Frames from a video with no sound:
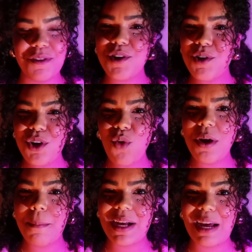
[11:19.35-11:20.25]
do you know
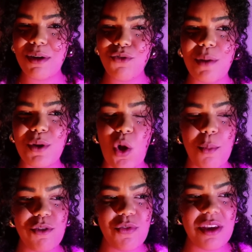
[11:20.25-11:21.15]
where I'm coming from? It
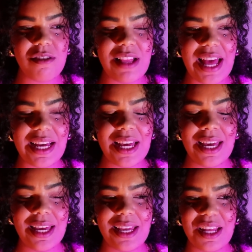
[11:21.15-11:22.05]
almost feels like
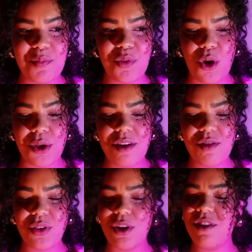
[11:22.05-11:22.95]
all
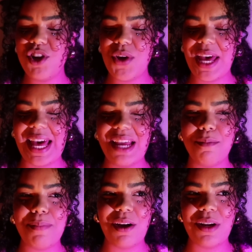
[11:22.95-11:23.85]
these thoughts that you had
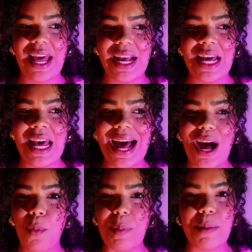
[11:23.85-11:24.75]
about like
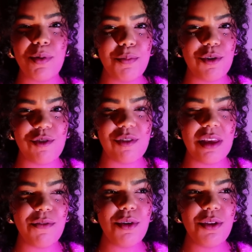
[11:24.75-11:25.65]
how people
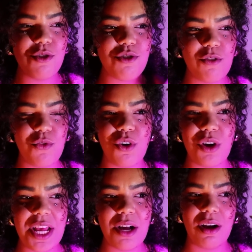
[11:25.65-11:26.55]
perceive you, they're just
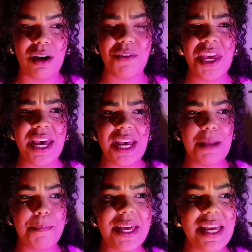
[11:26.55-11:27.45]
falling off. And
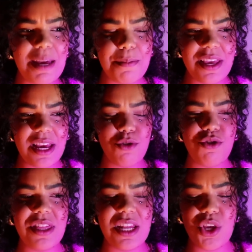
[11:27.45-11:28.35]
I'm picking up the
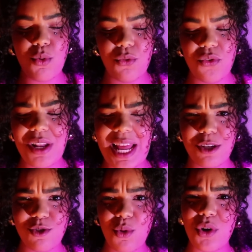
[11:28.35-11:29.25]
energy that you will feel like
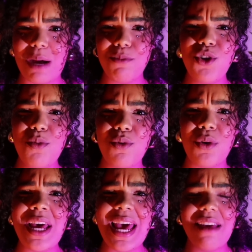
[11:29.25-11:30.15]
so
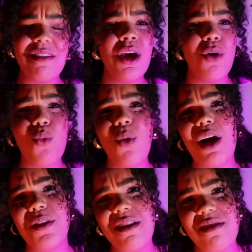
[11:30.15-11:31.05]
comfortable as,
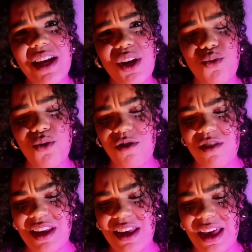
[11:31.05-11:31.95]
wow, that's
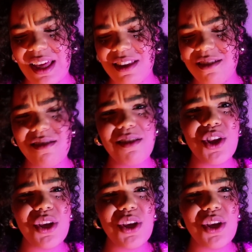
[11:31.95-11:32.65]
interesting. This is